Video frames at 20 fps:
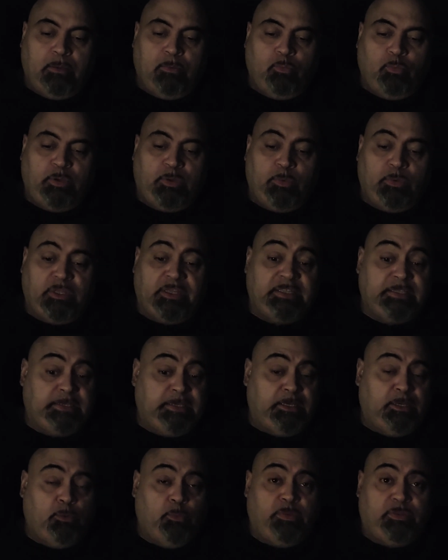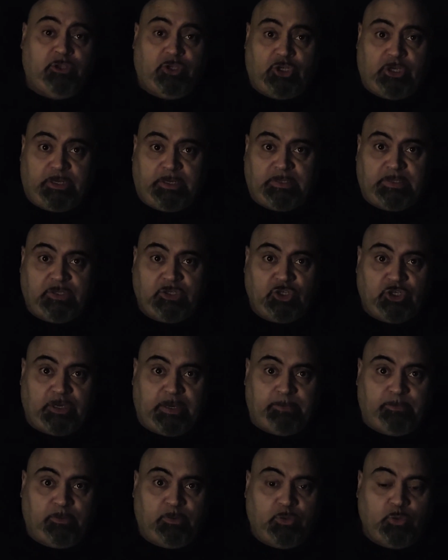we will continue with Genesis
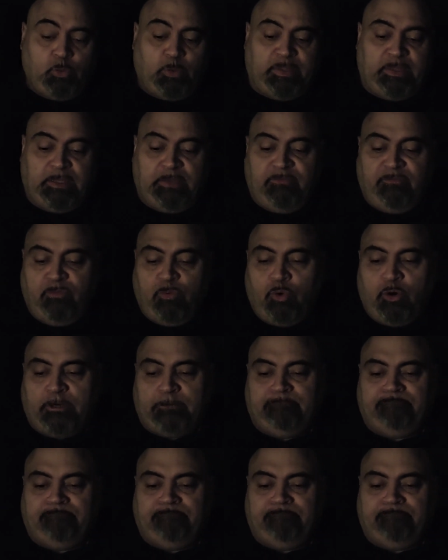chapter 24.